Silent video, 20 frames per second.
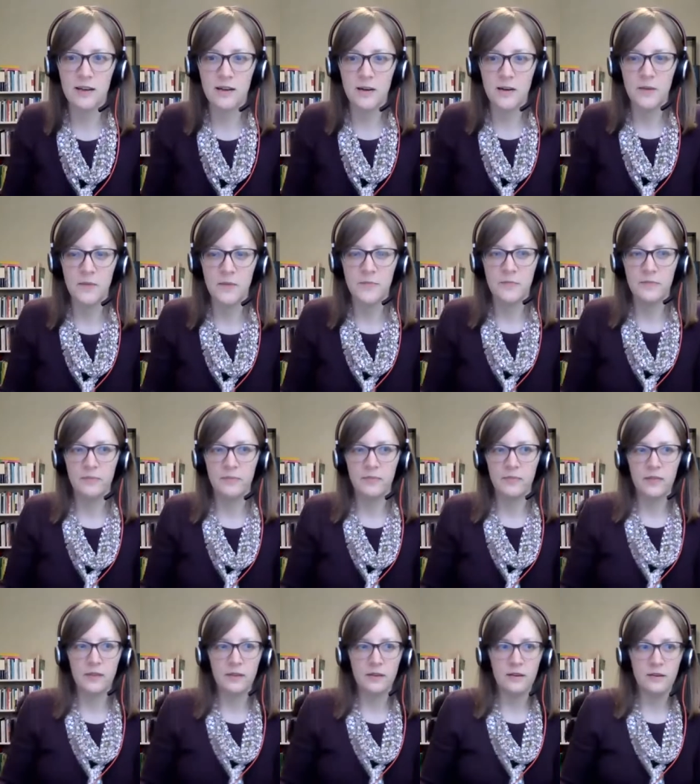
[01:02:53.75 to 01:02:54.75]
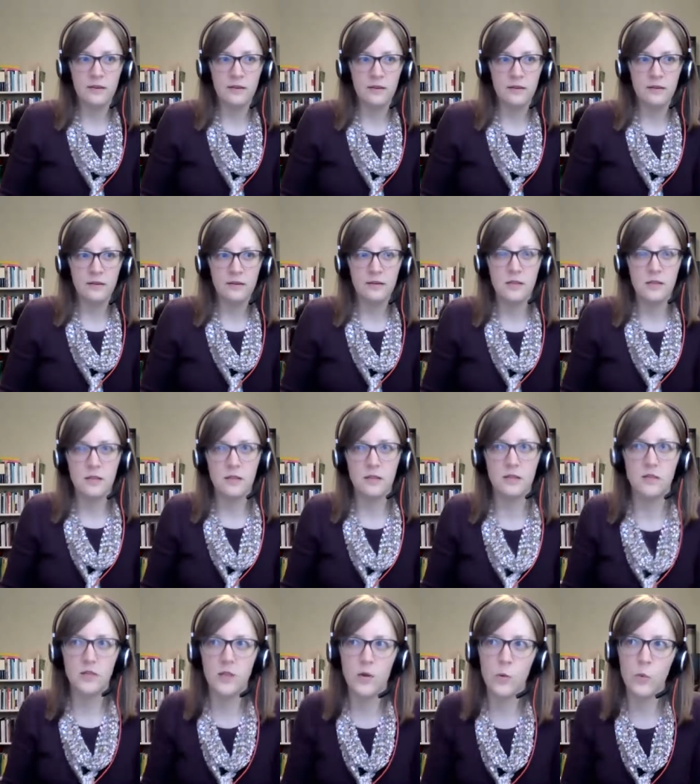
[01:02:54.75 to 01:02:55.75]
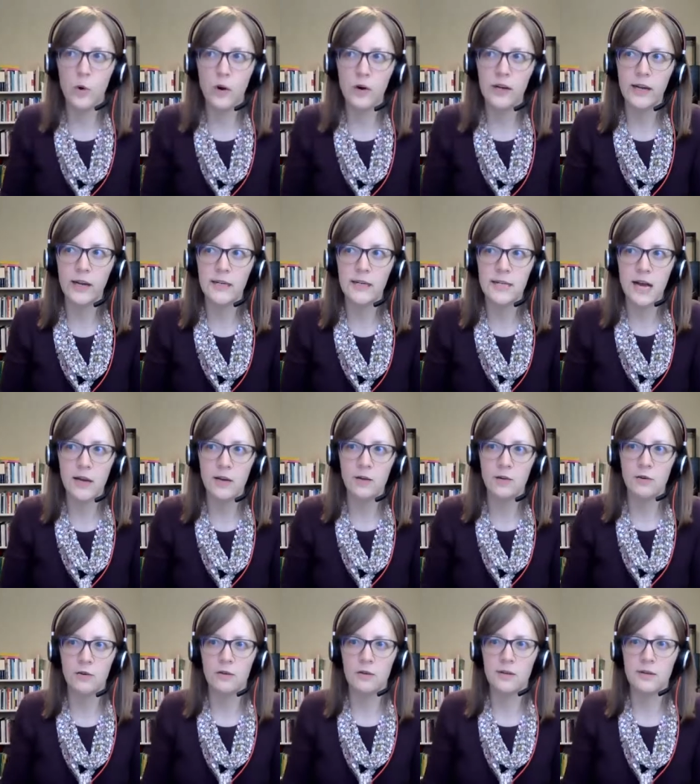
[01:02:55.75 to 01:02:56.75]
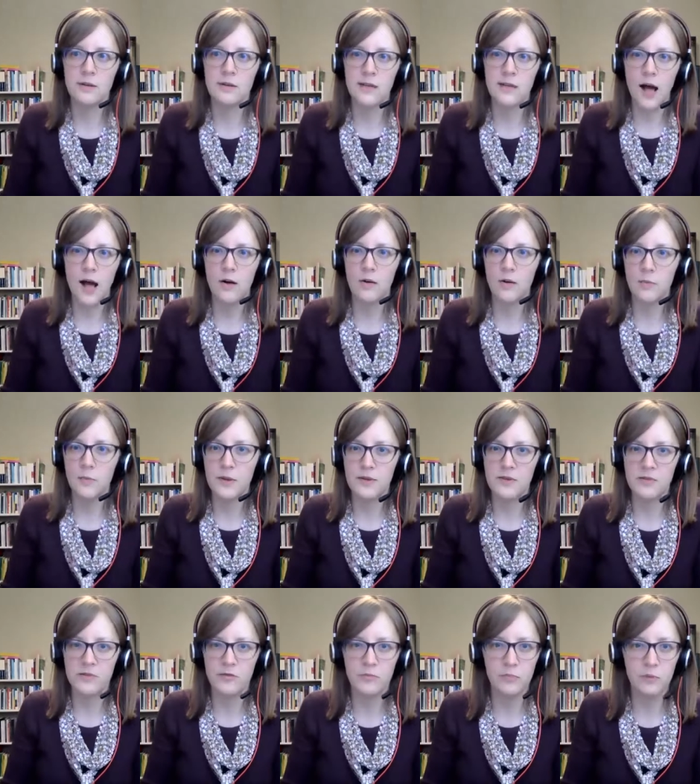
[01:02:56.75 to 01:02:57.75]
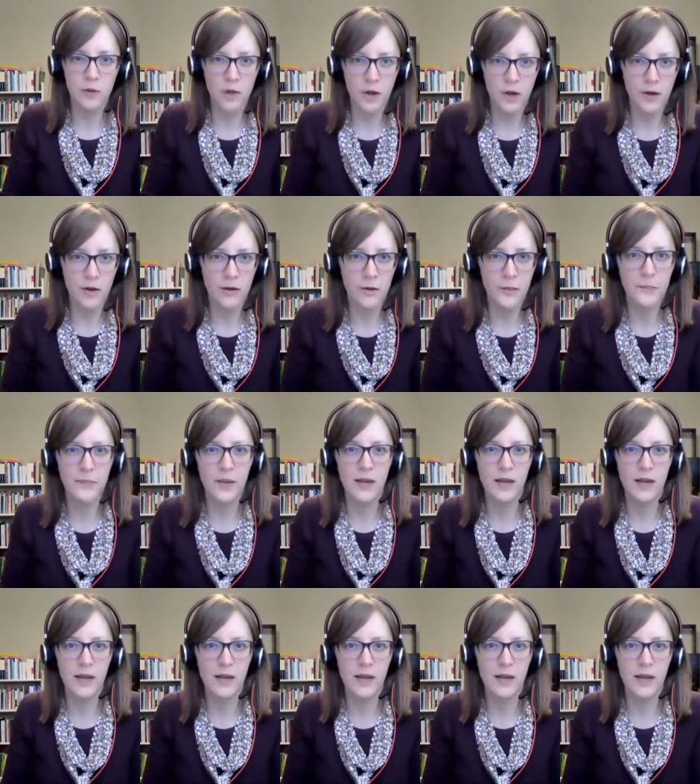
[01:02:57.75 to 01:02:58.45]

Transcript: The working title is Alchemies of Blood,